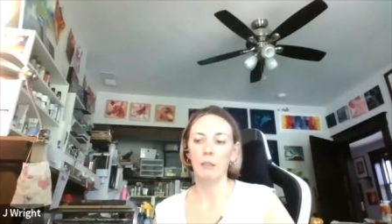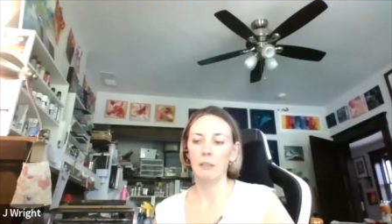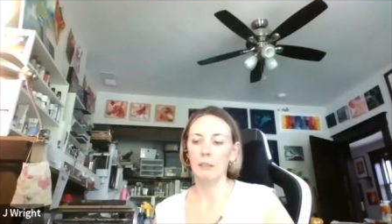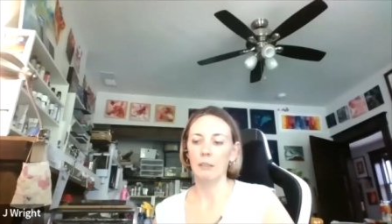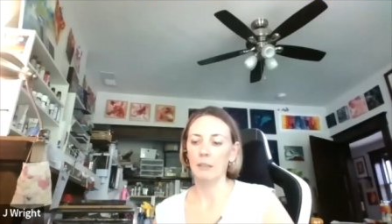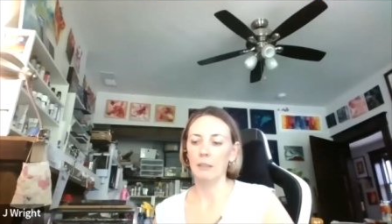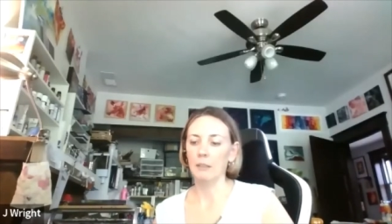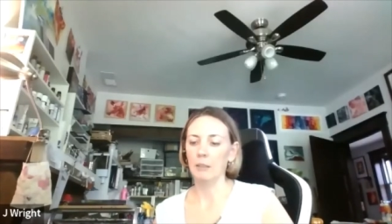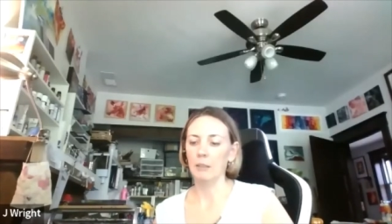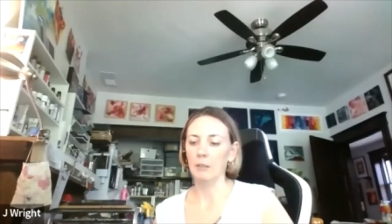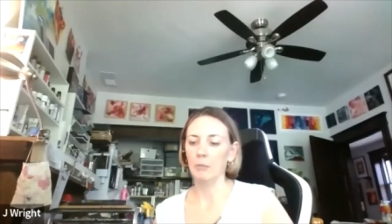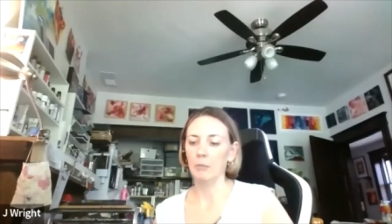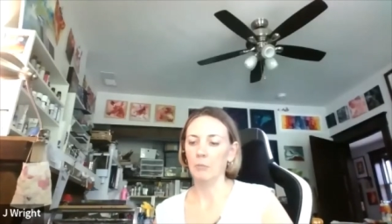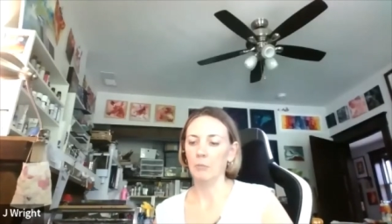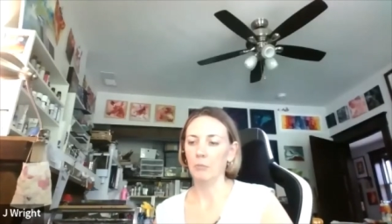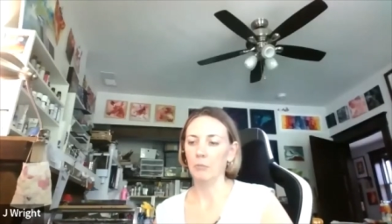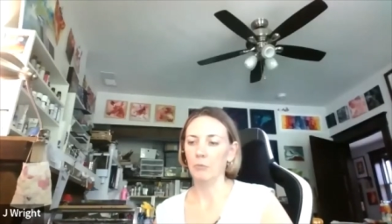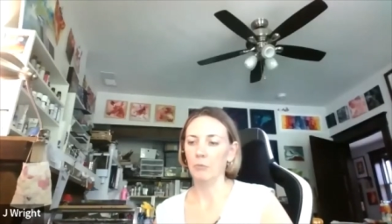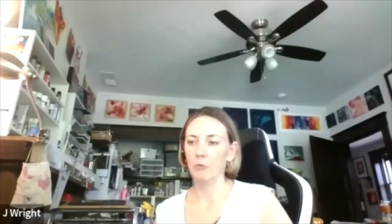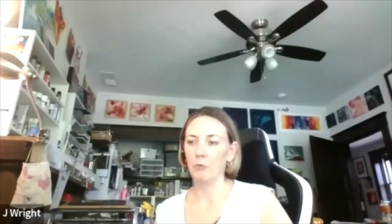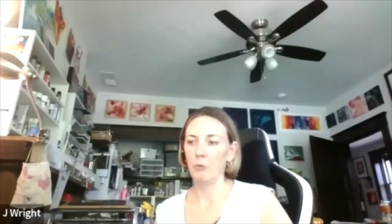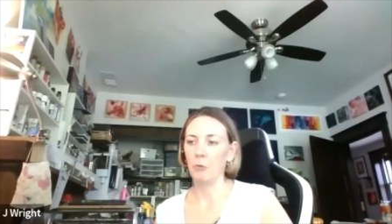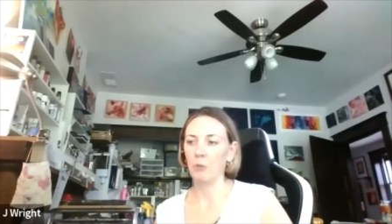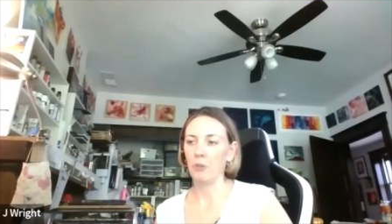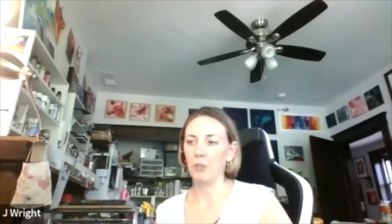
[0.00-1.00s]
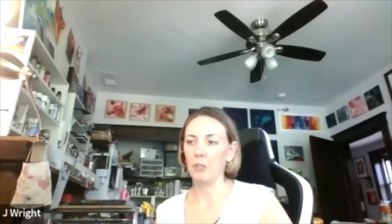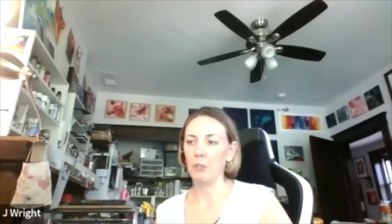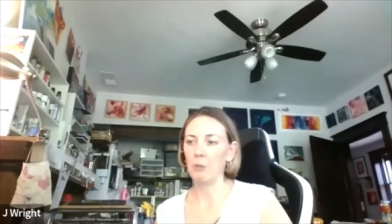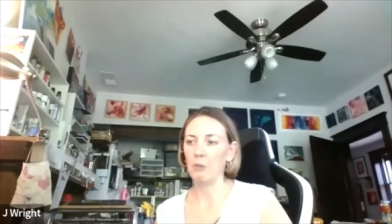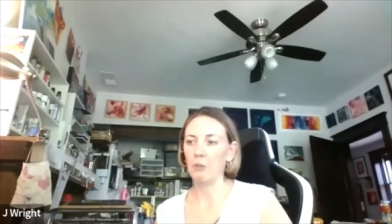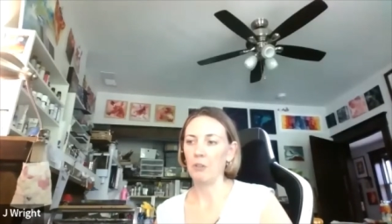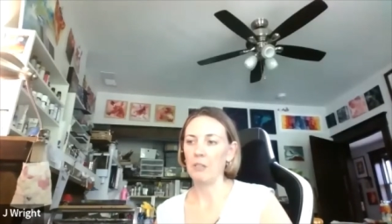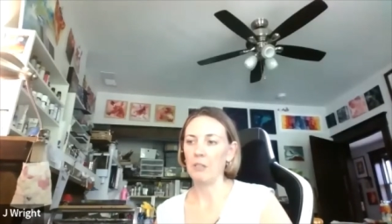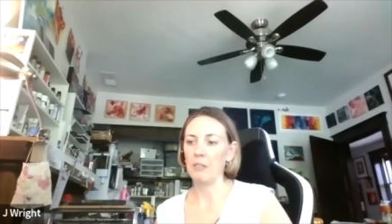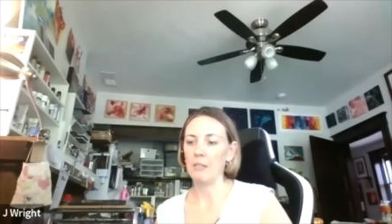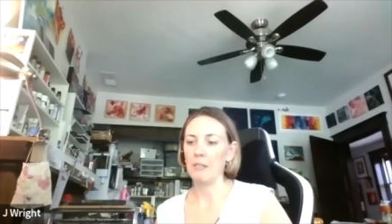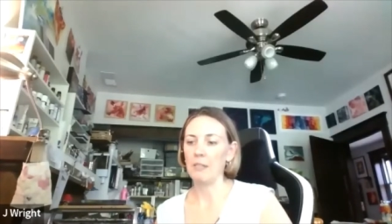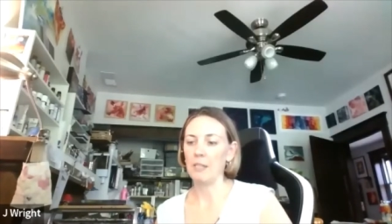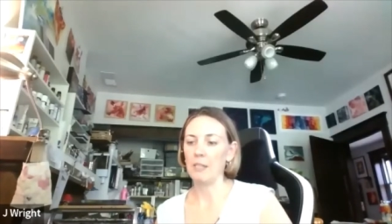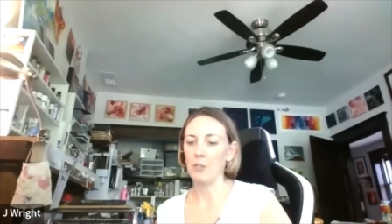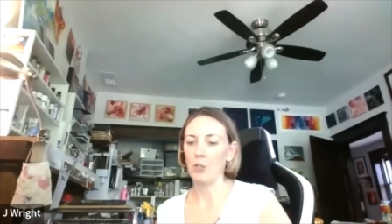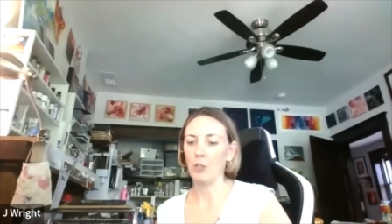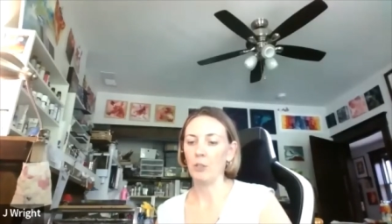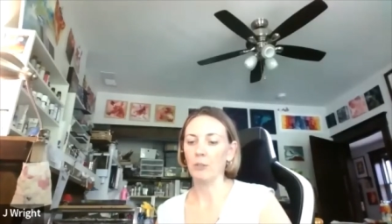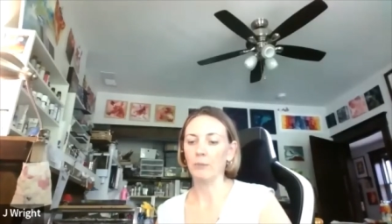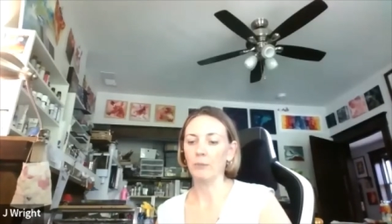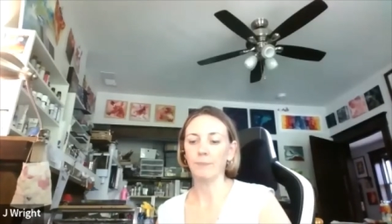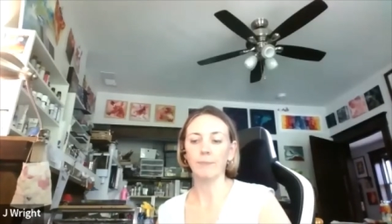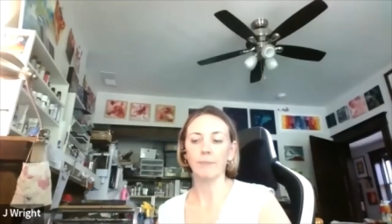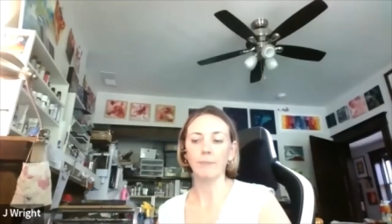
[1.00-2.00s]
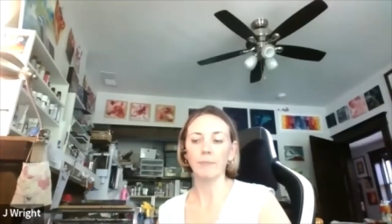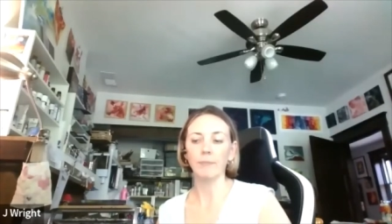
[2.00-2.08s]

um, for the organization.